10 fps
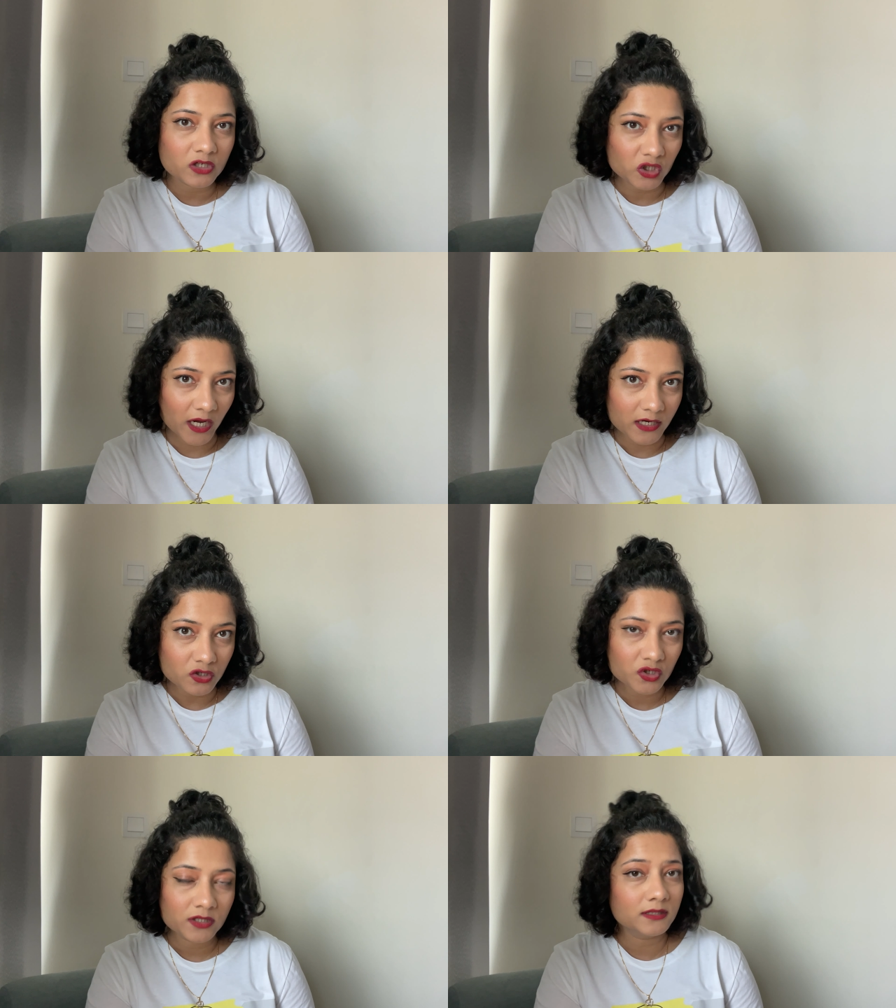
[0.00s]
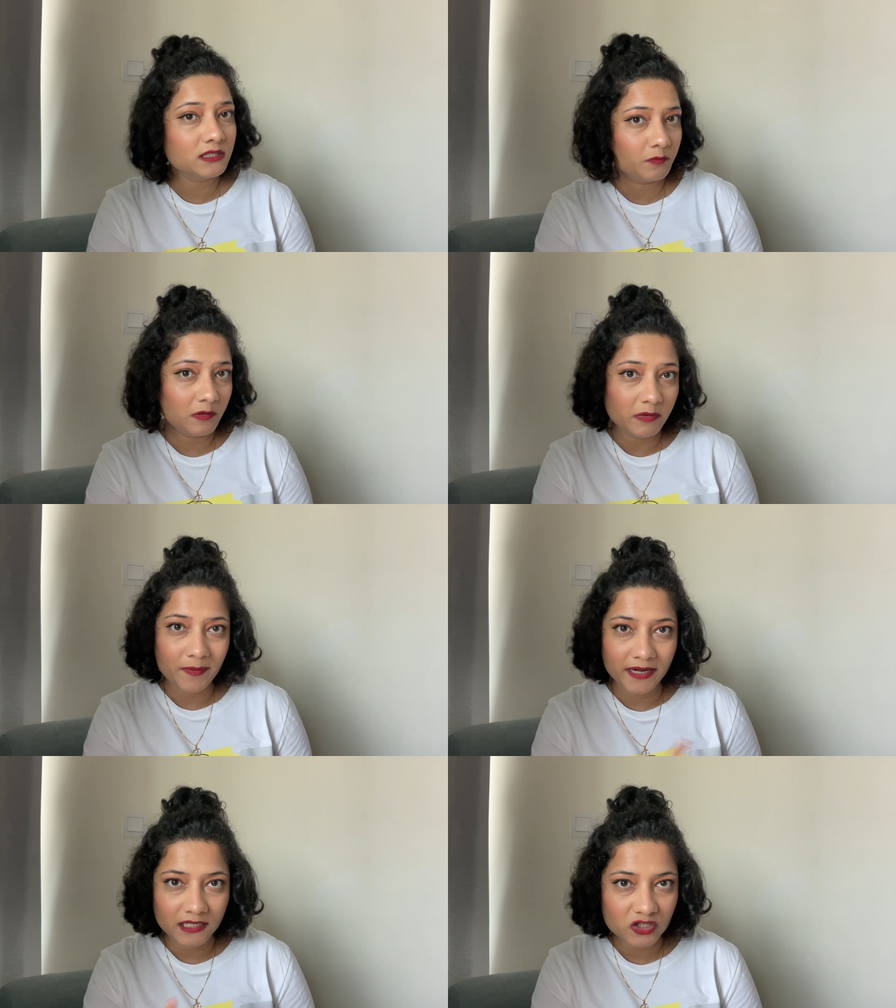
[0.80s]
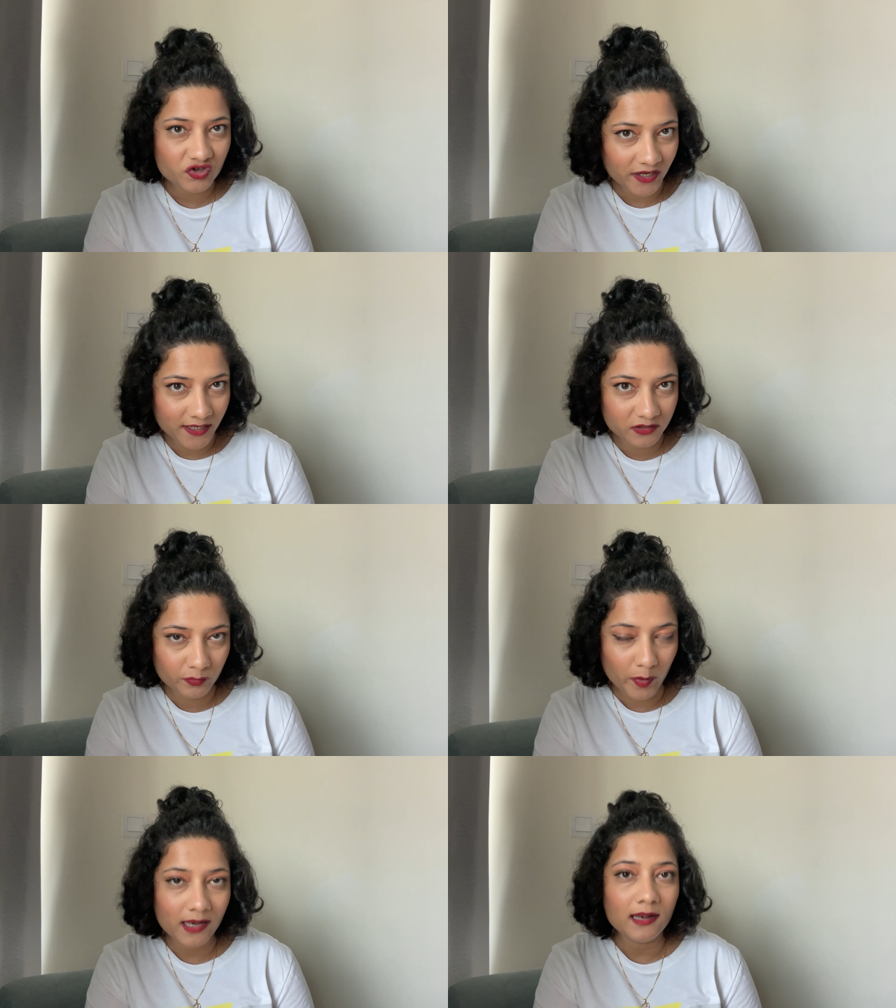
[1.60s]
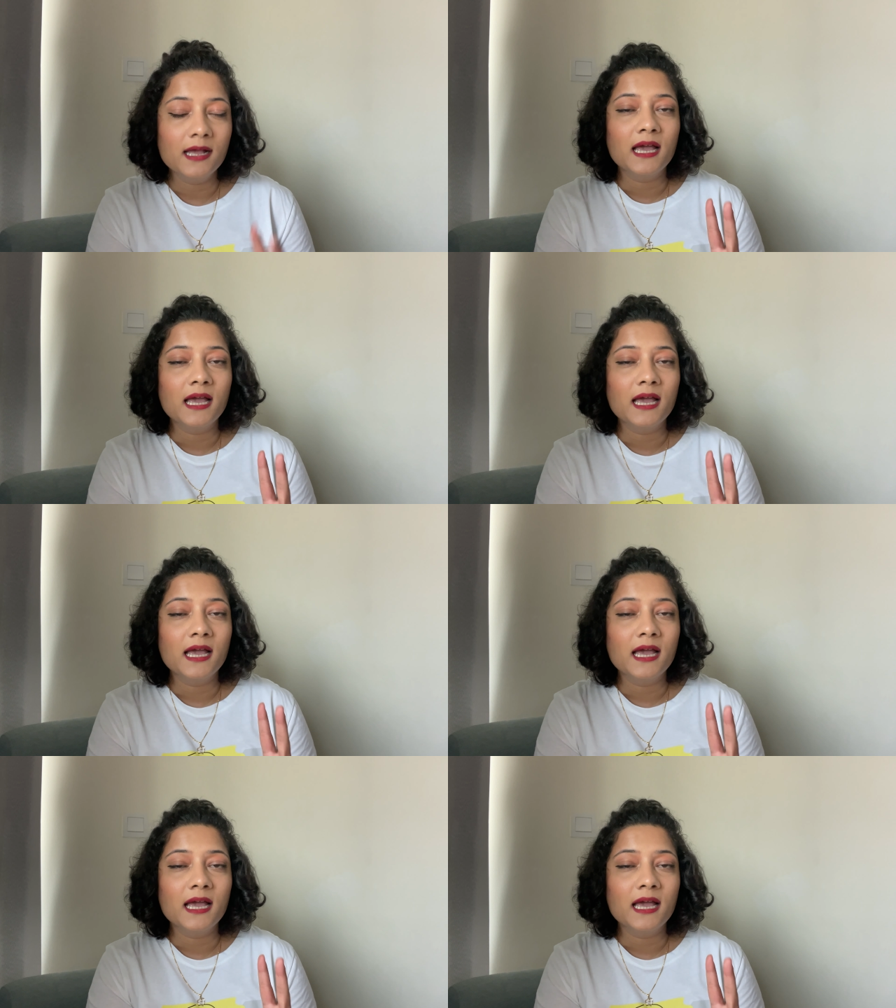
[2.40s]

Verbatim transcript: charge. This will be paid in cheque as well.